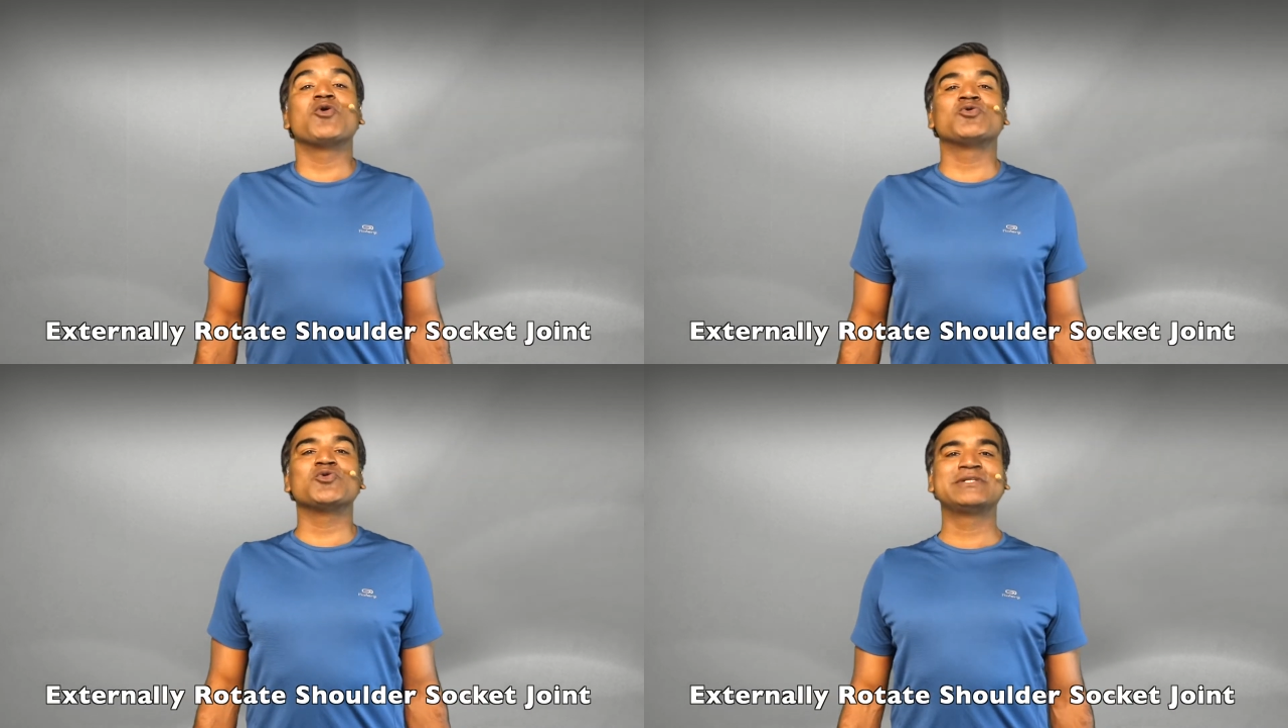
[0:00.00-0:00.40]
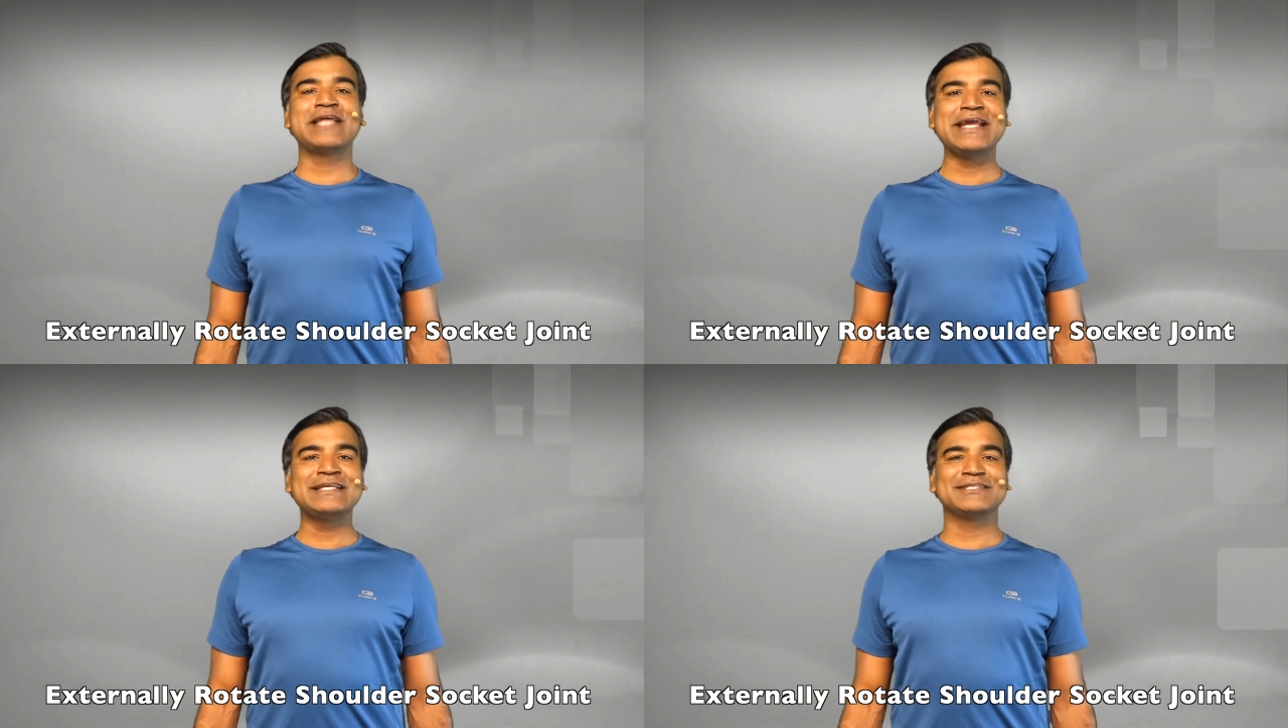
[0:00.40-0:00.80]

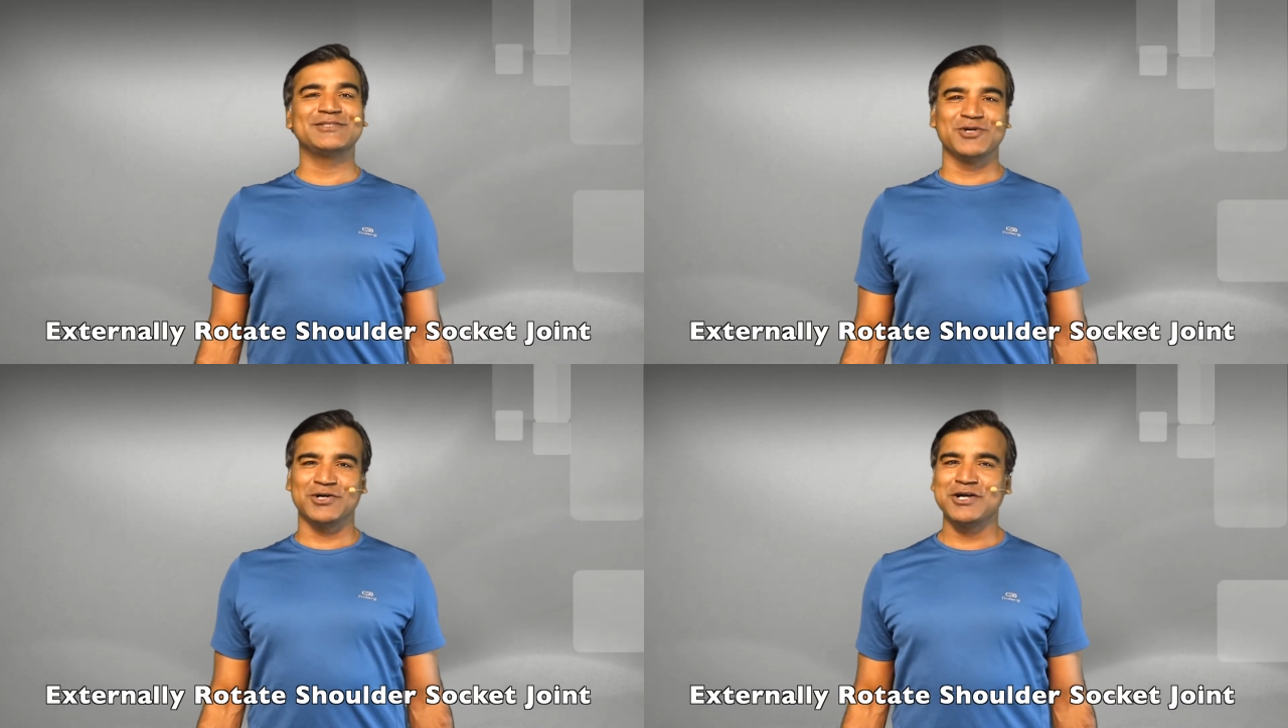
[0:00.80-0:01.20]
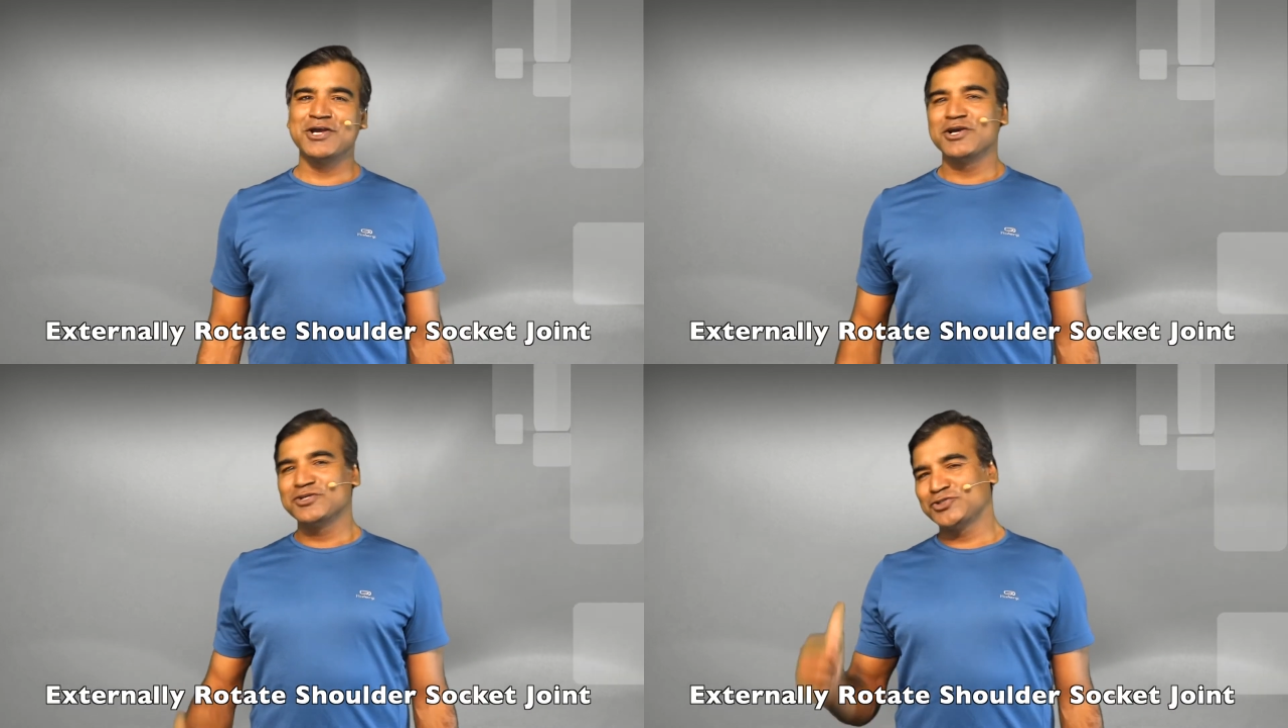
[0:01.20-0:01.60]
rotate the
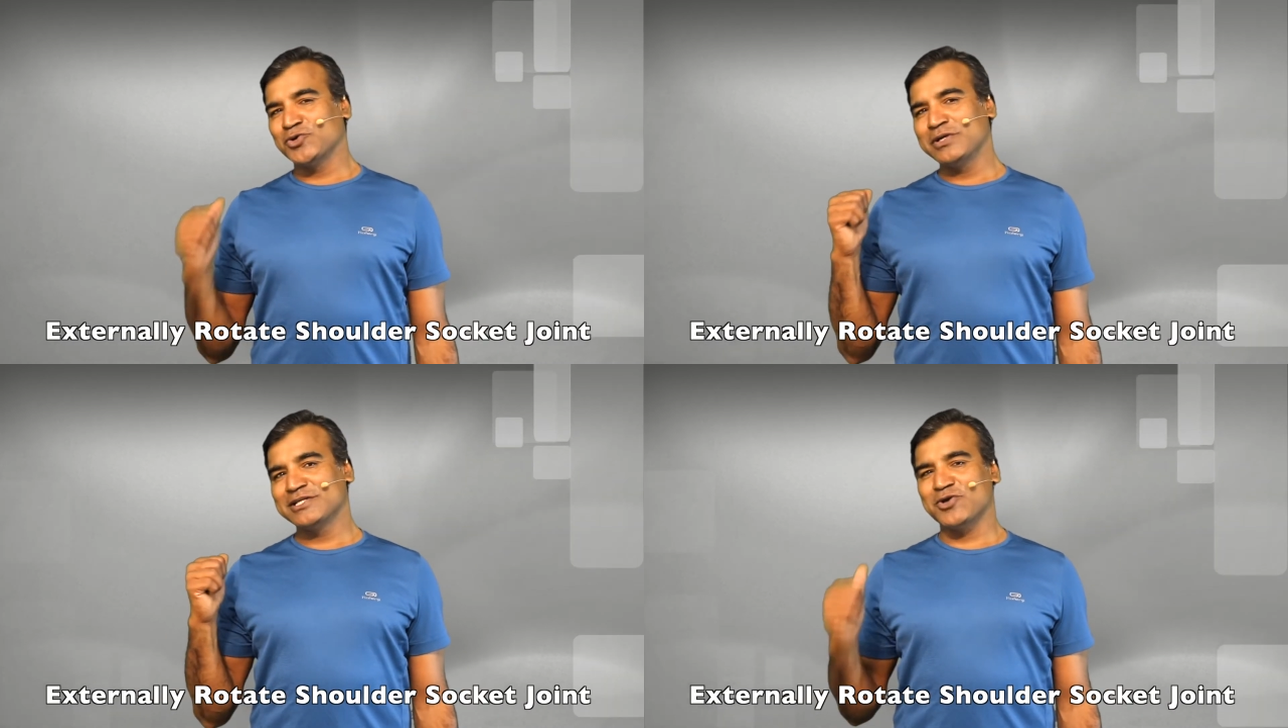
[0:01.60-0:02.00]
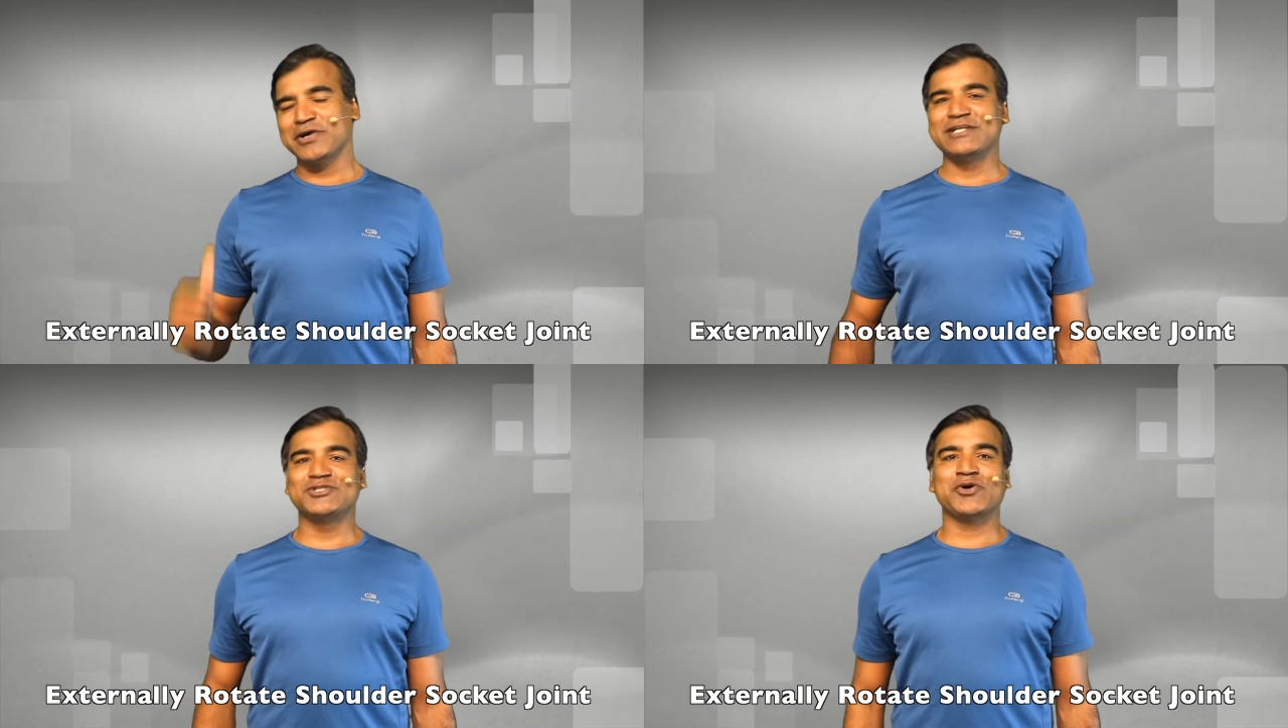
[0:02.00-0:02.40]
shoulder
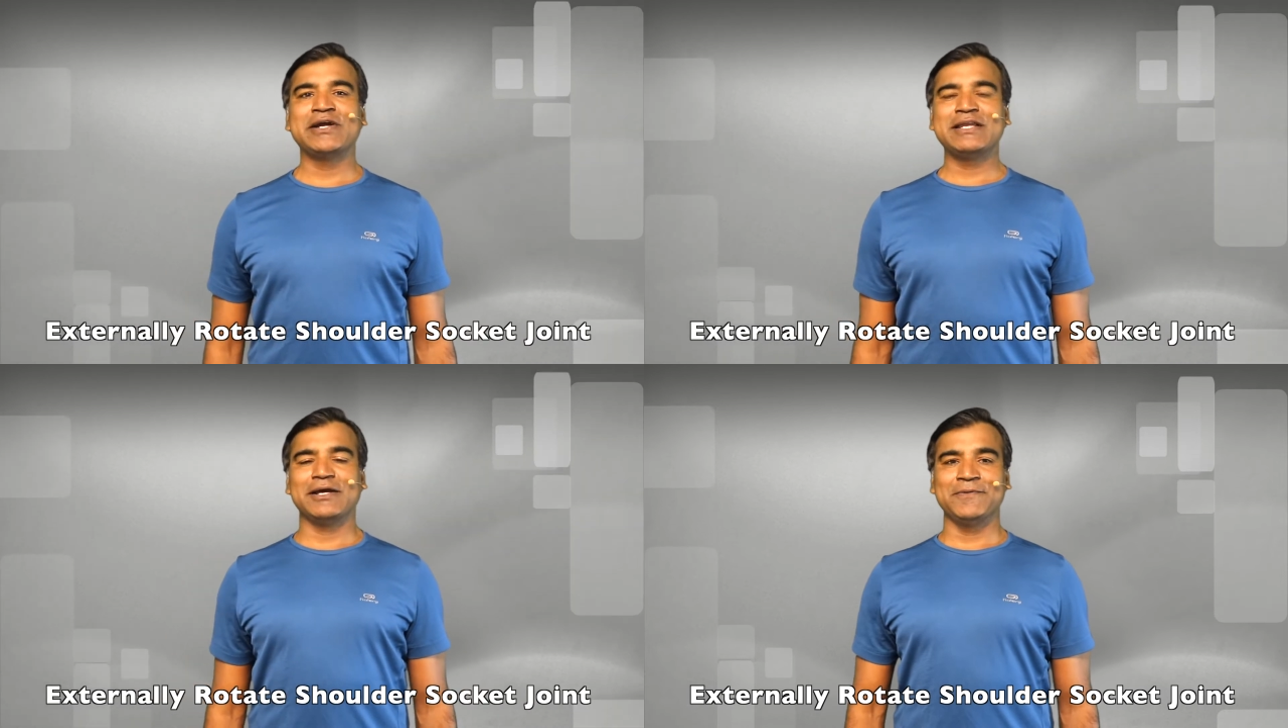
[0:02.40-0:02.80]
socket joint.